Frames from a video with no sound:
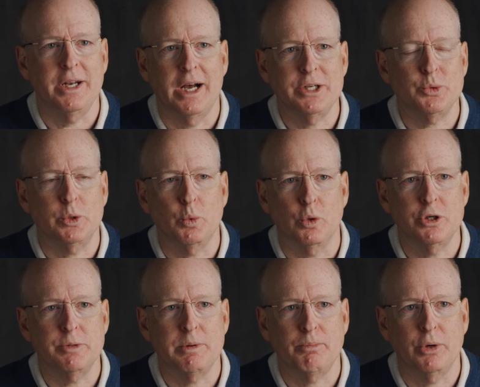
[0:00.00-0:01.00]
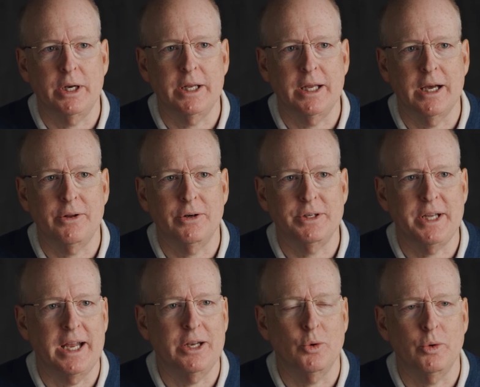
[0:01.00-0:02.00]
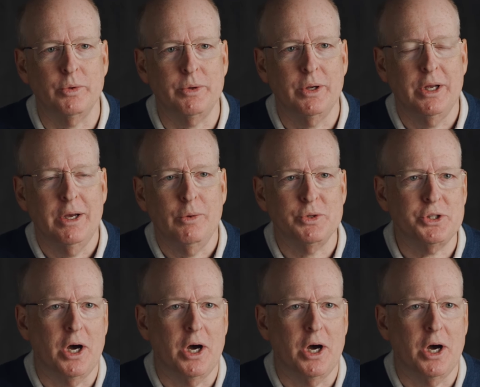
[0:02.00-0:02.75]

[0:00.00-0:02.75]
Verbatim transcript: nights, we'd worship and pray together, and Daniel was